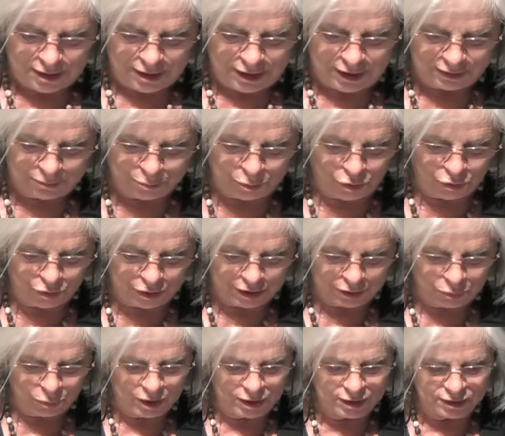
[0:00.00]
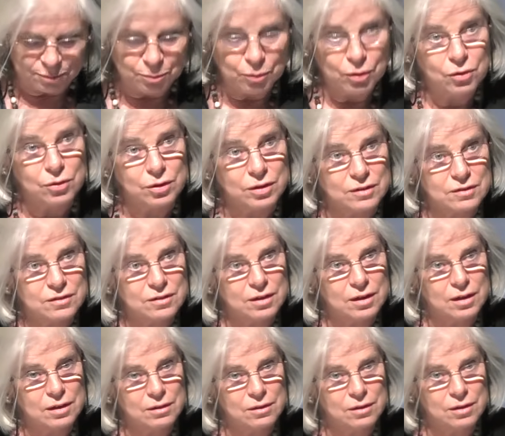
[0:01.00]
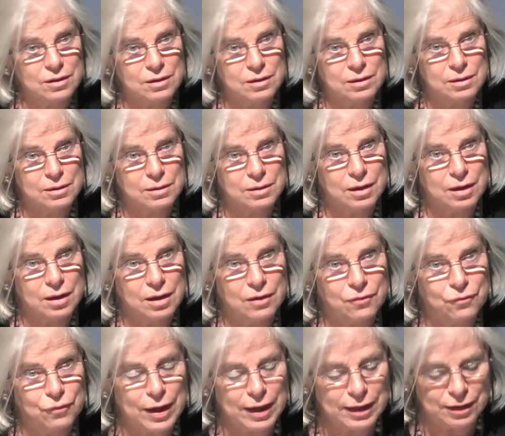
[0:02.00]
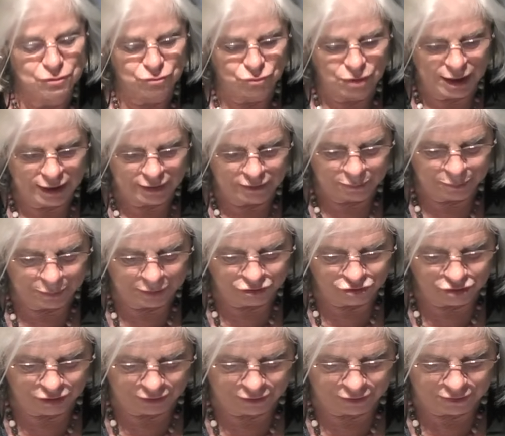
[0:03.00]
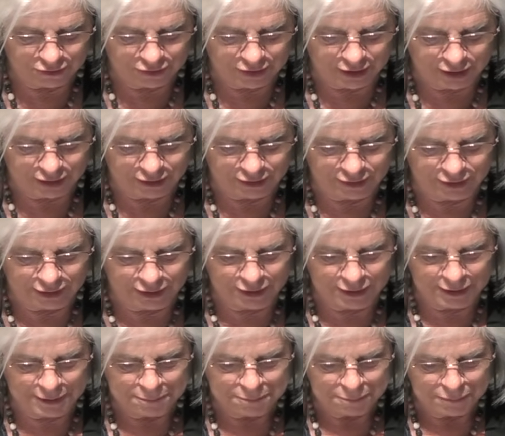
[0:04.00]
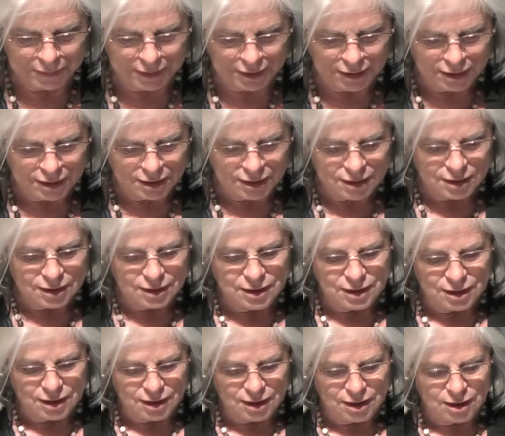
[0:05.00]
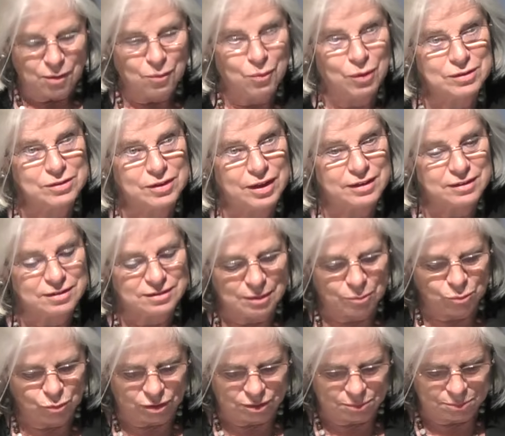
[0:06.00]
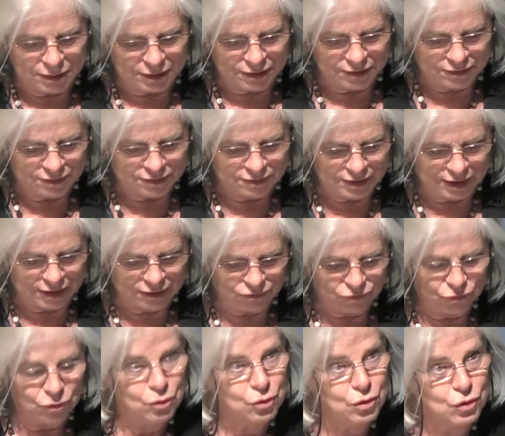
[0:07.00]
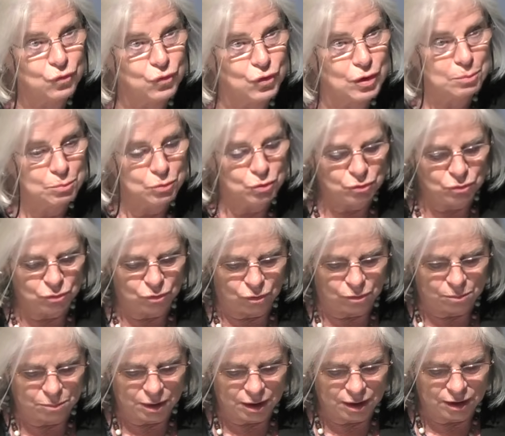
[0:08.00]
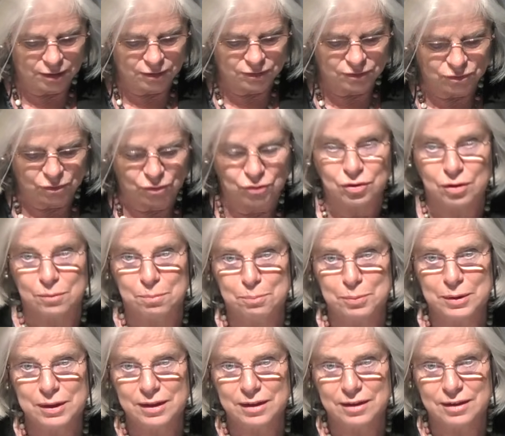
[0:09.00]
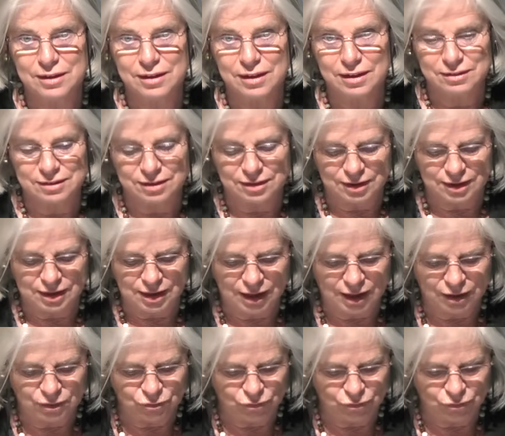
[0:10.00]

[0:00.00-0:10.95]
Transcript: Exploring, well, explorers are a fairly rare species today, I think. One day someone may set forth for the moon or Mars or to peek under the cloud